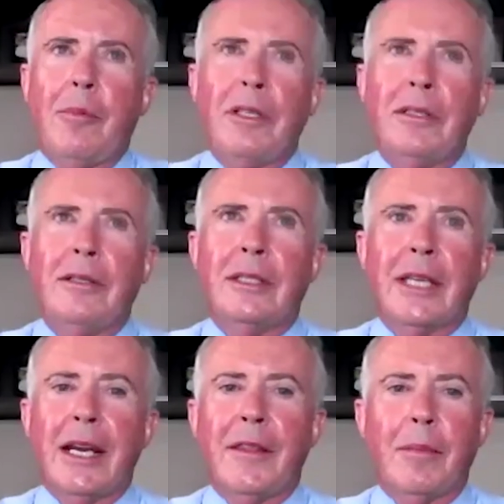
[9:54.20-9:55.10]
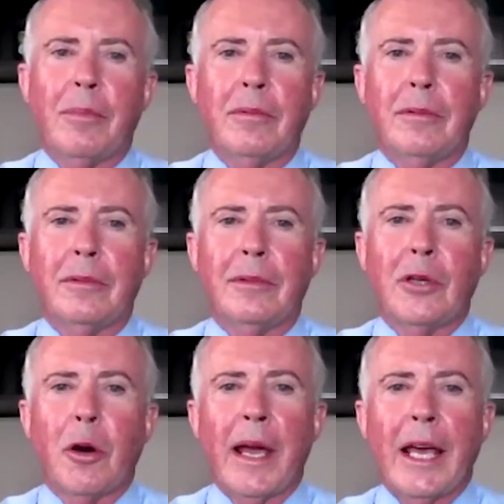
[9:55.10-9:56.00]
would say to them,
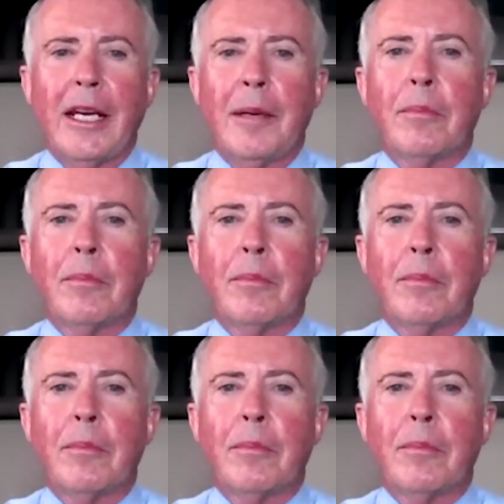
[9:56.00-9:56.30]
go ahead and